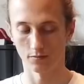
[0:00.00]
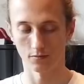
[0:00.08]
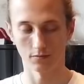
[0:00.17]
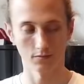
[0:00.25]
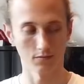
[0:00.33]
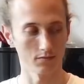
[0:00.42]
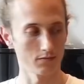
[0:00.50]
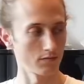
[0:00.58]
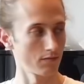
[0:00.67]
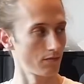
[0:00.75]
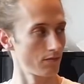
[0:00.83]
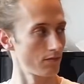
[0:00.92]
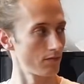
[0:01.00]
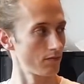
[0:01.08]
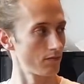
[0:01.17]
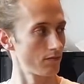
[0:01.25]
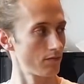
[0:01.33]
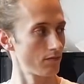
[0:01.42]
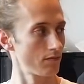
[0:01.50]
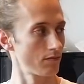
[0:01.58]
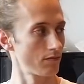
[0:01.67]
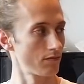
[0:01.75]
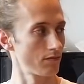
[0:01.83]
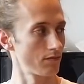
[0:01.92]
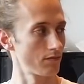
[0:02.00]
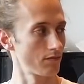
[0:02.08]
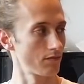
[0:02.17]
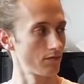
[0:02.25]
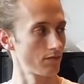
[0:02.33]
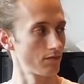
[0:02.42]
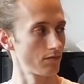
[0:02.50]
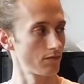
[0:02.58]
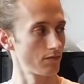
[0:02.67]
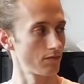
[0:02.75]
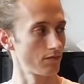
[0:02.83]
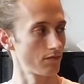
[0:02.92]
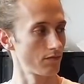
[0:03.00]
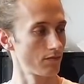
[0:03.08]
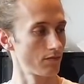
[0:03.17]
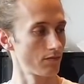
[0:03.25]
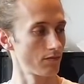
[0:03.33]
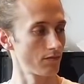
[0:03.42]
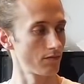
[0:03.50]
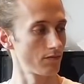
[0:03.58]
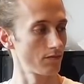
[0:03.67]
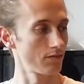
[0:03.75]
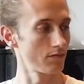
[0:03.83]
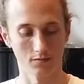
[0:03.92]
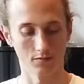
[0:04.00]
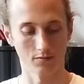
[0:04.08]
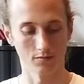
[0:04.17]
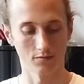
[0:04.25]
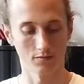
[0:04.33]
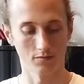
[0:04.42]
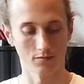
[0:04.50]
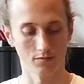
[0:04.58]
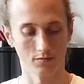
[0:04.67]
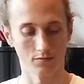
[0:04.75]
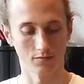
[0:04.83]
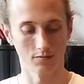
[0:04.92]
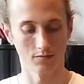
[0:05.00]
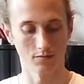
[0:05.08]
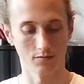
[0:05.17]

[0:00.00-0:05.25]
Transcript: (silent)